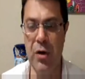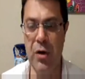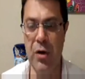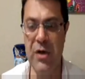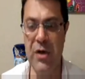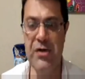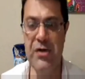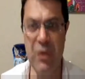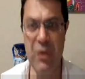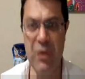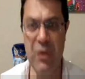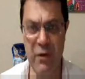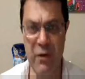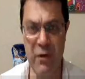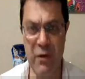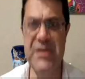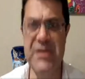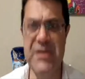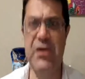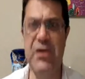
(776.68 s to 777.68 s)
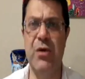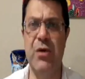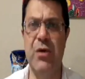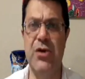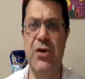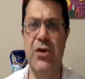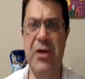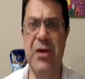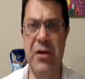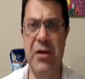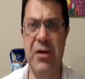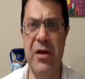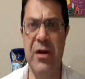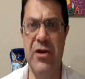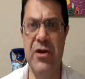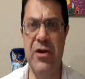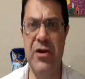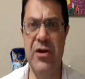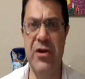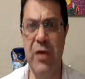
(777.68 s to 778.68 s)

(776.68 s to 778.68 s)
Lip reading: resolve the situation in the region to